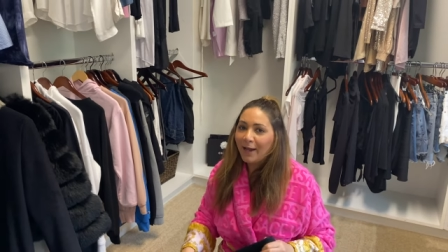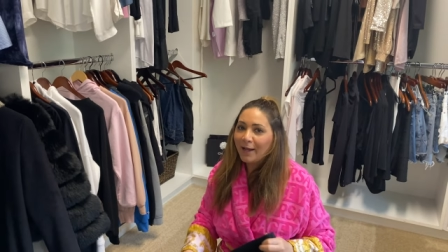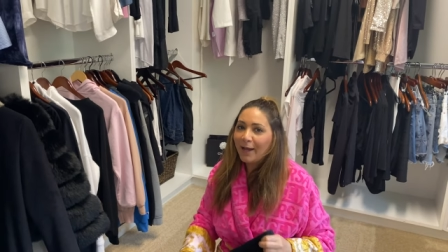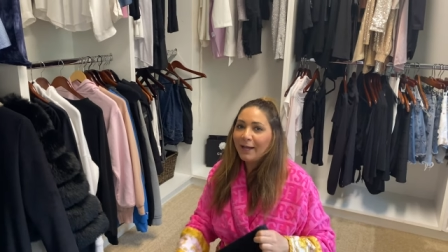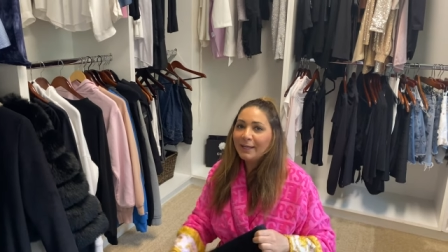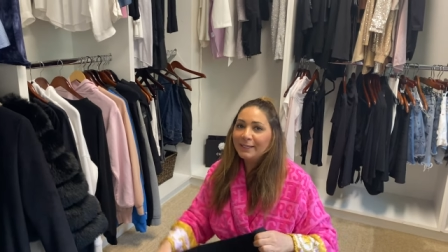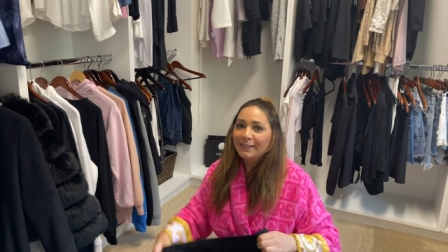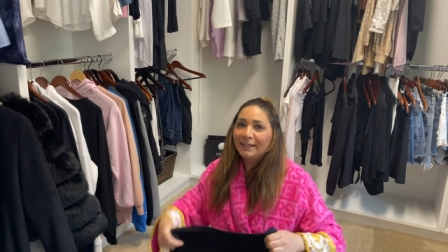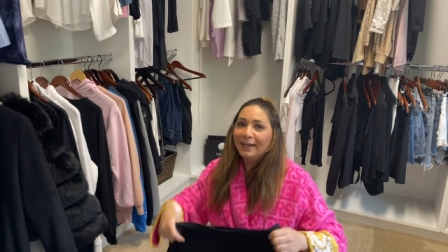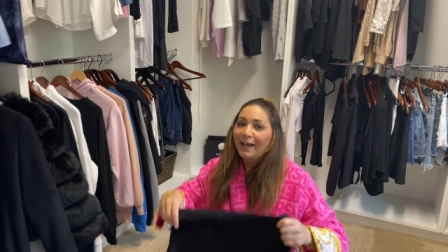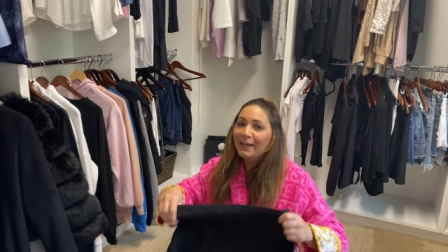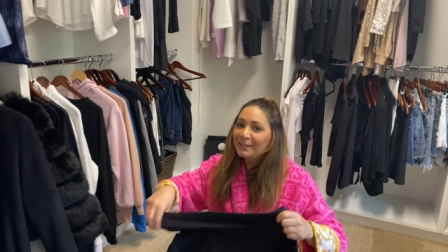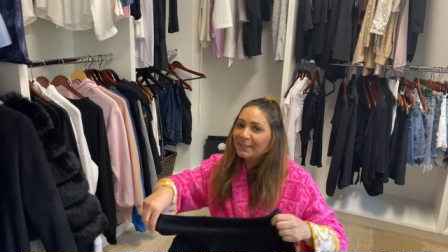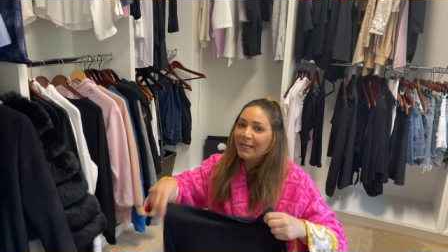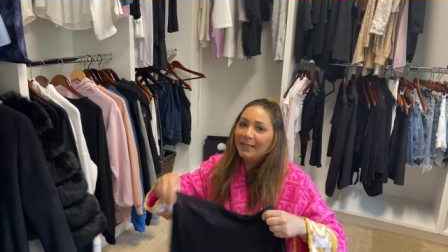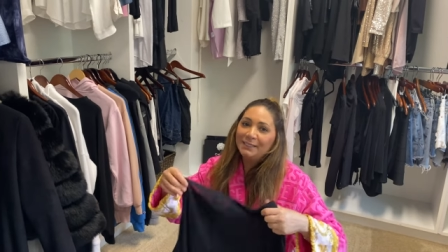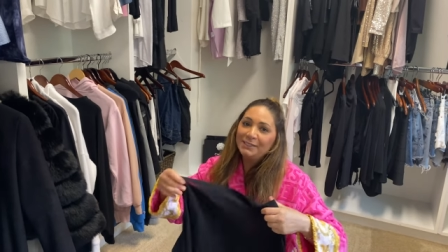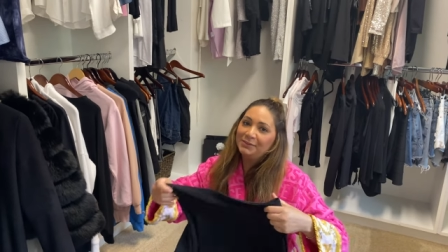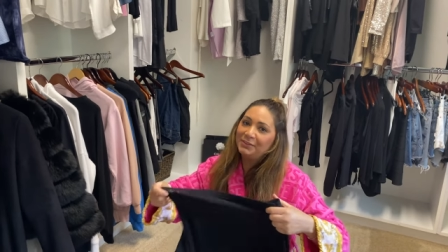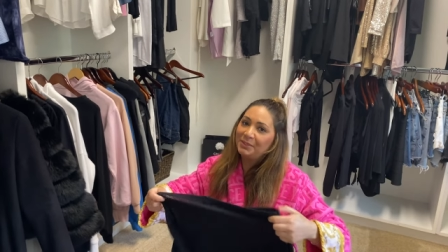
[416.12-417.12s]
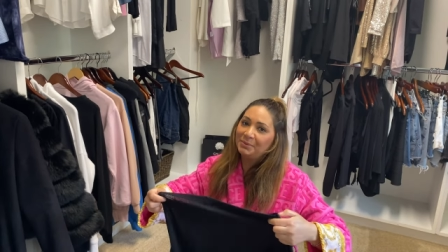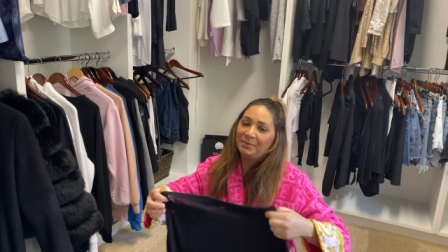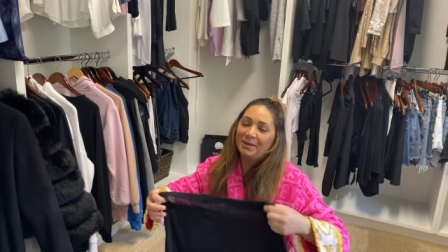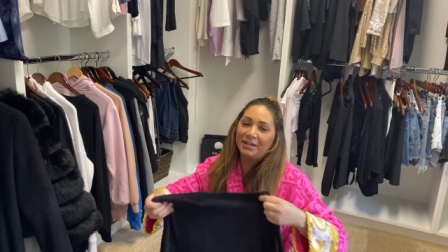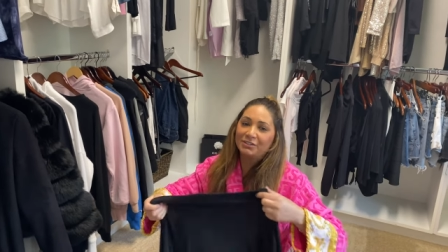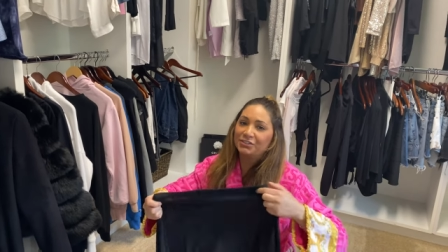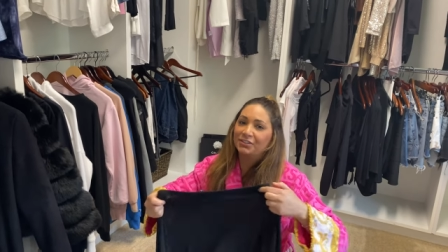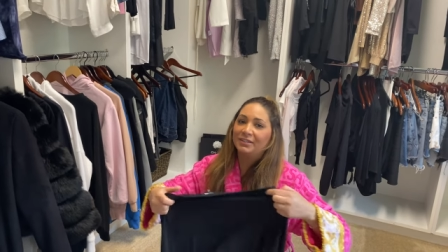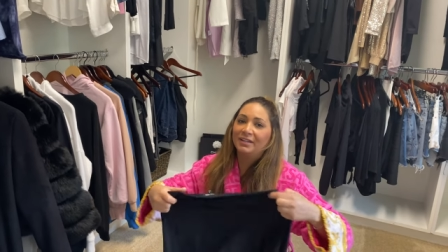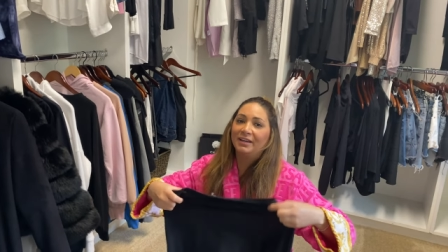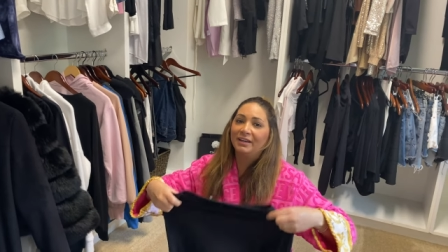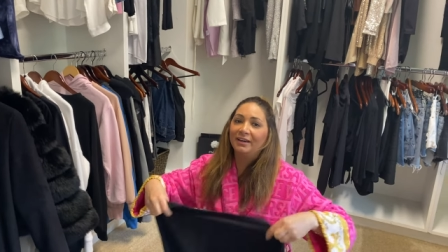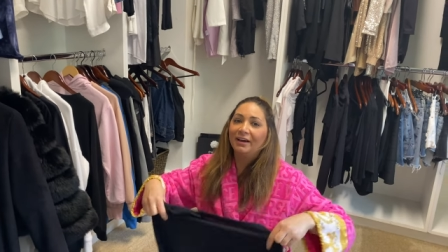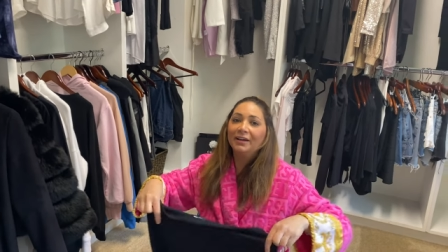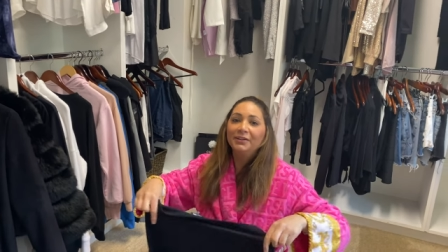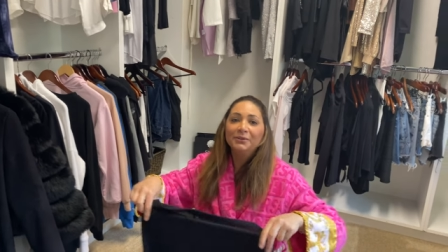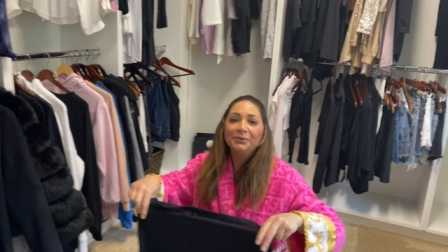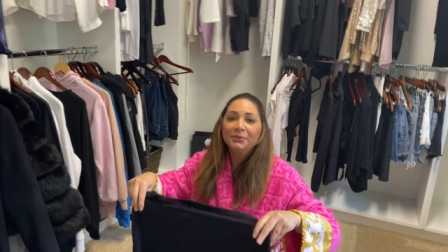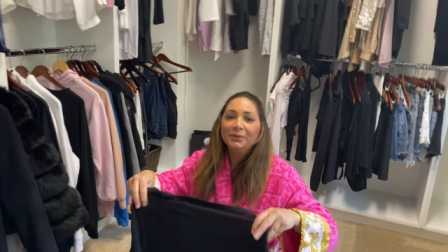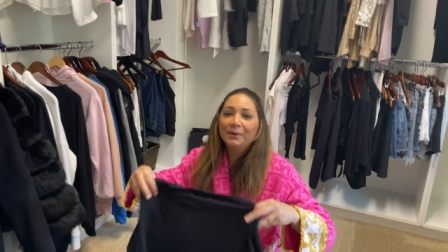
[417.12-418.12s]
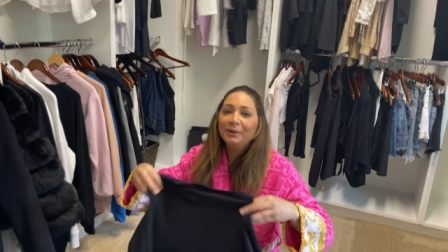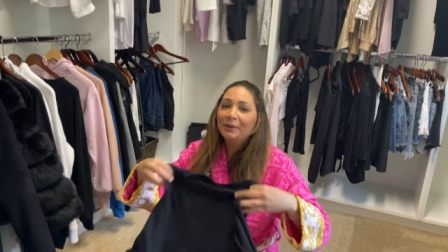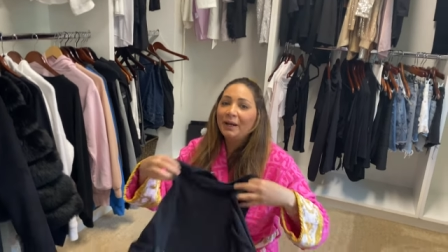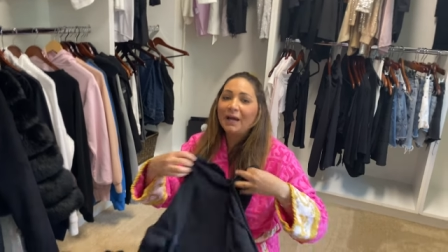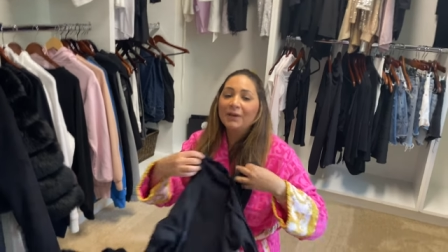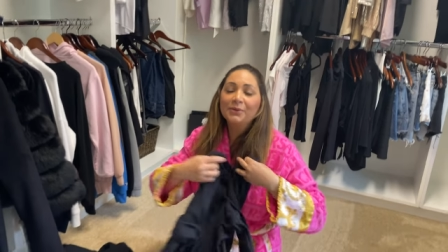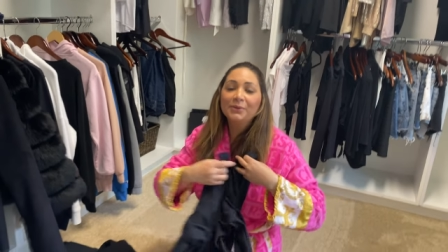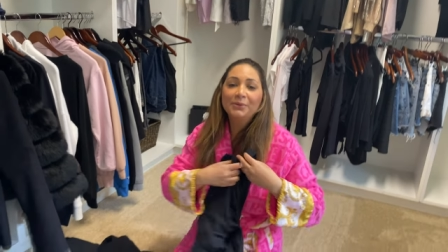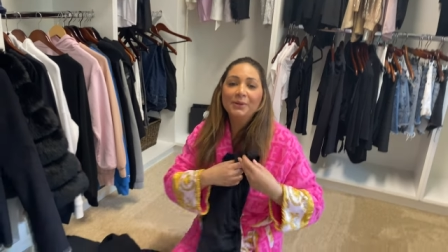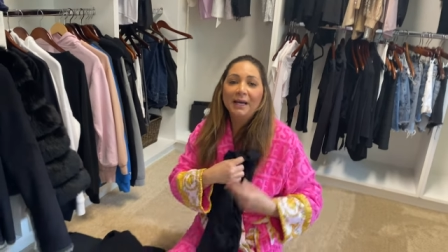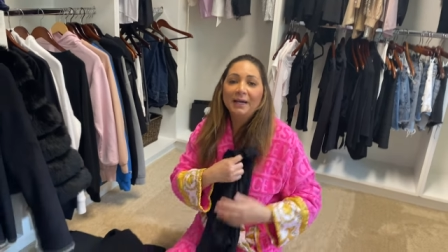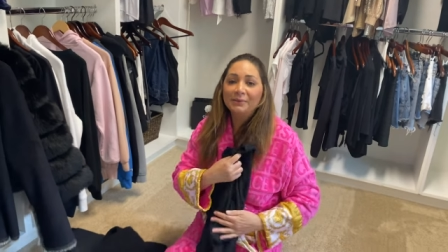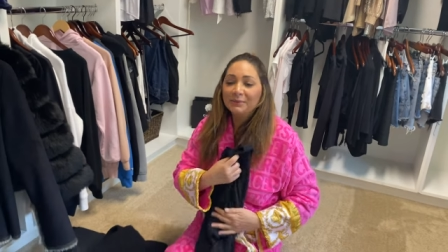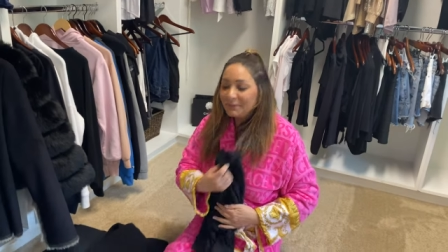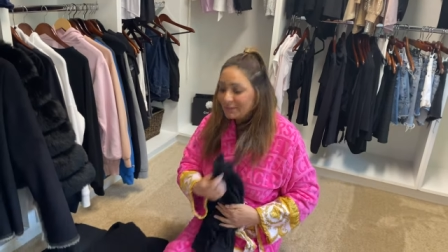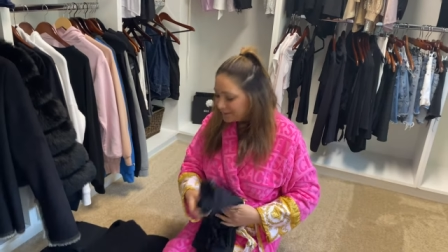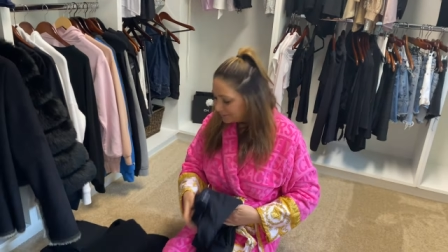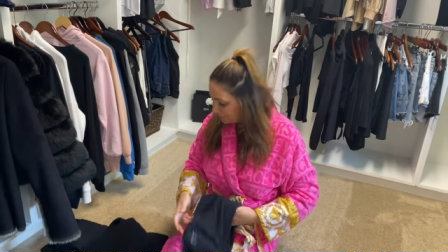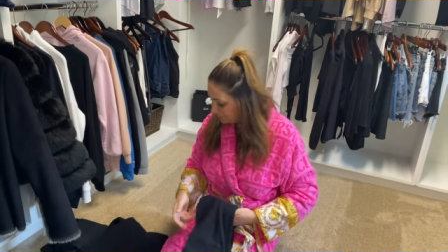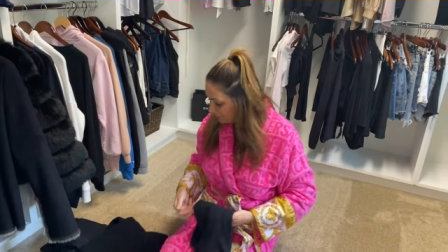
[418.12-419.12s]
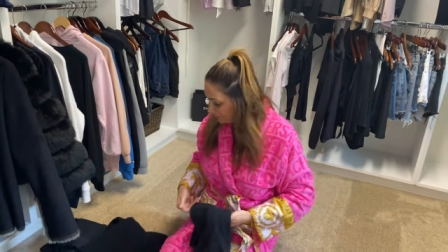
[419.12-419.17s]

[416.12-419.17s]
I I can't even imagine that. I don't know. I don't know how to live